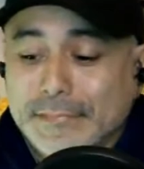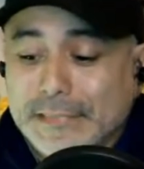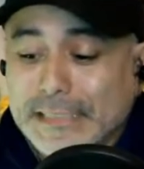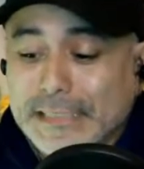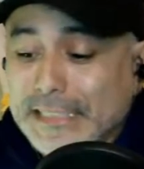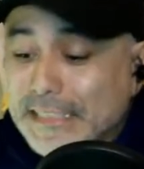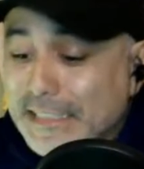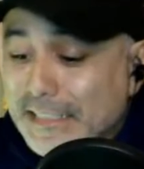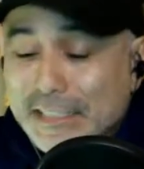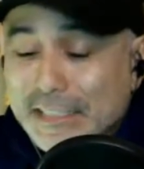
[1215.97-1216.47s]

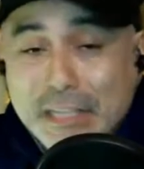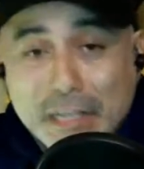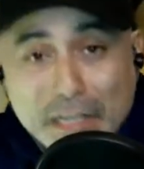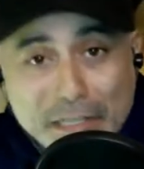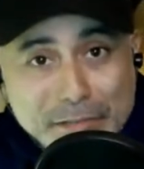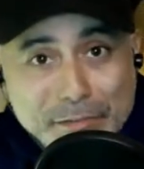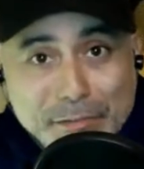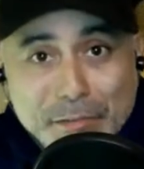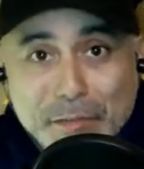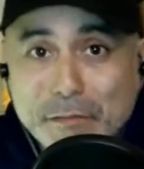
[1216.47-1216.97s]
And it's
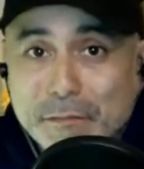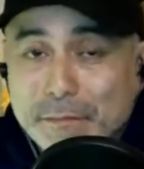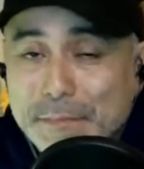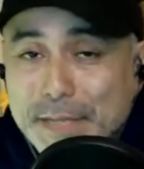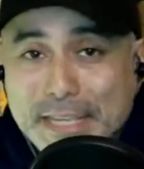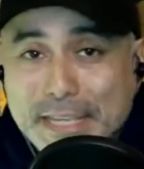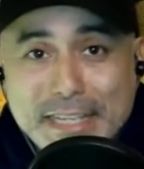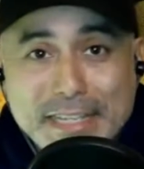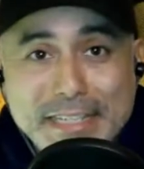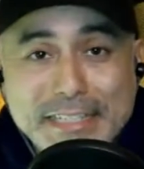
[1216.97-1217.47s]
cutthroat,
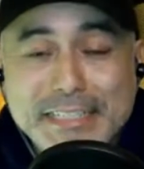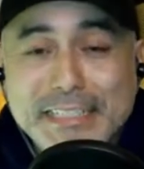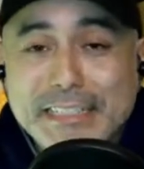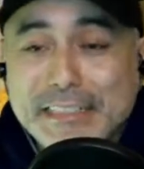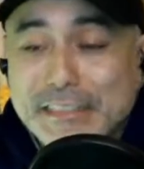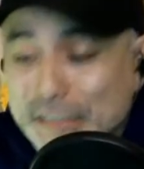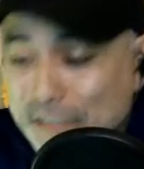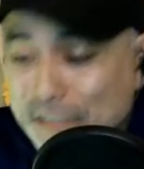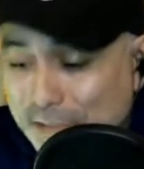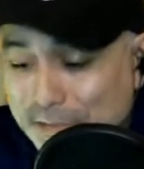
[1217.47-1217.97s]
man.
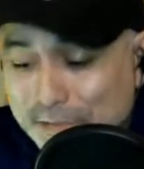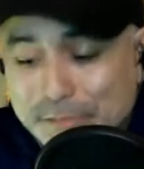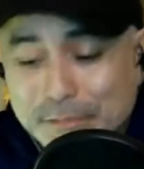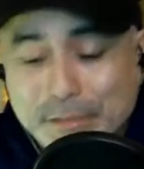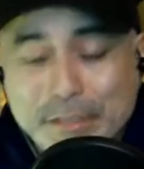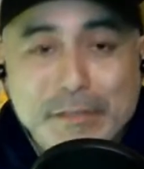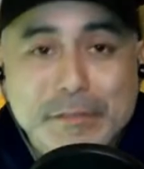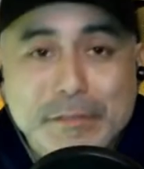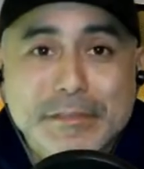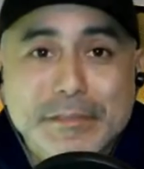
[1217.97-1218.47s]
It's
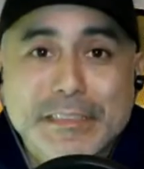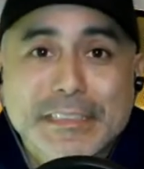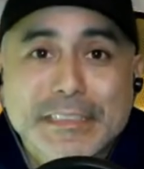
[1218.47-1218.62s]
cutthroat.